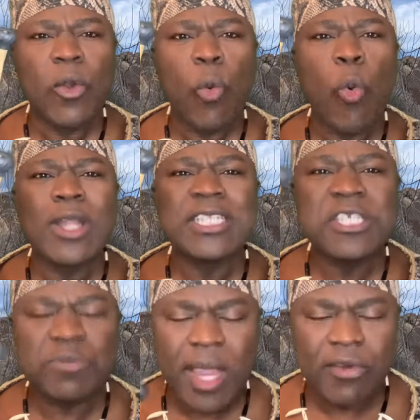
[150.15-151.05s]
What
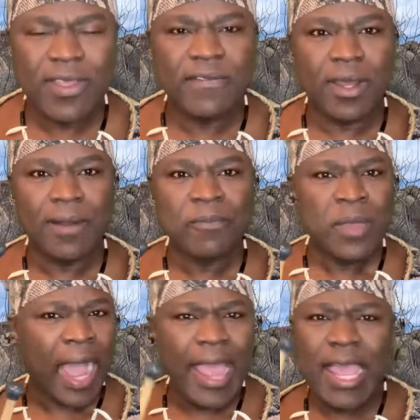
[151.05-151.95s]
is my river?
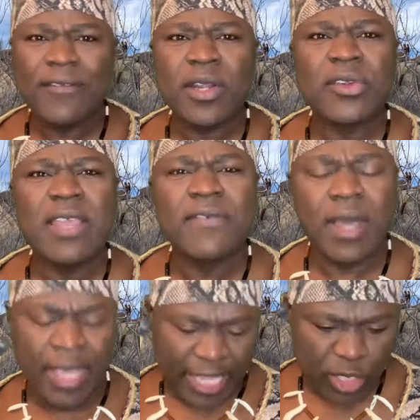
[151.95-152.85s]
I have a
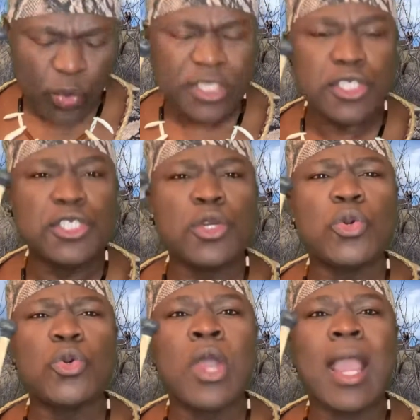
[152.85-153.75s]
river in which
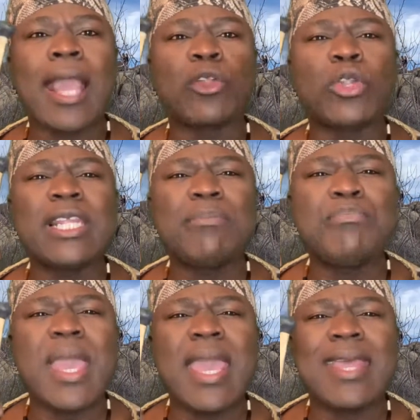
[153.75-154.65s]
you can only
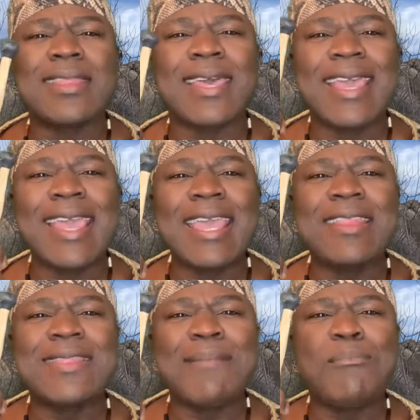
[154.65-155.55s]
bathe
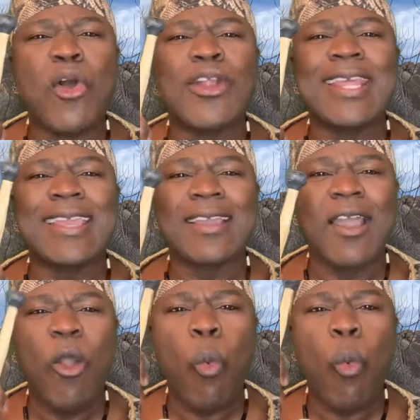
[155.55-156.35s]
in the morning.